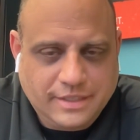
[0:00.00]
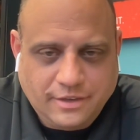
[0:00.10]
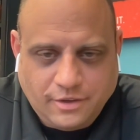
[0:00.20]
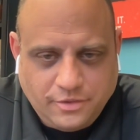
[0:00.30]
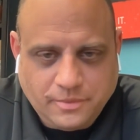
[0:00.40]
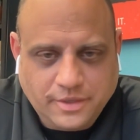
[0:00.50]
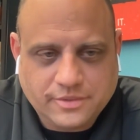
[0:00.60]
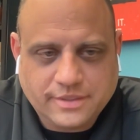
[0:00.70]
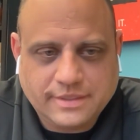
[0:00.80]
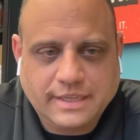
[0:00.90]
in all the
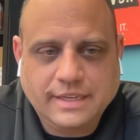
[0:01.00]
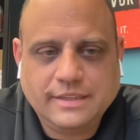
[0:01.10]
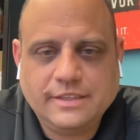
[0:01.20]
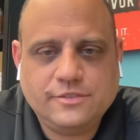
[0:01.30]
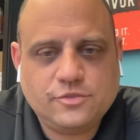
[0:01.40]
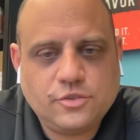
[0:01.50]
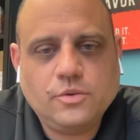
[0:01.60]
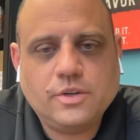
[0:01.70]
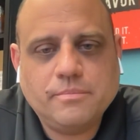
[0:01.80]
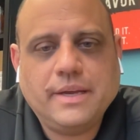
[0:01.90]
restaurant, it's
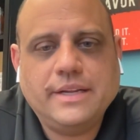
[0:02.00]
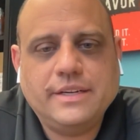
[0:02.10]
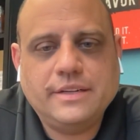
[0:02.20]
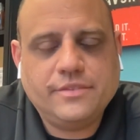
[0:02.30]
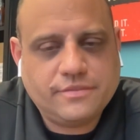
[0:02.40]
so competitive.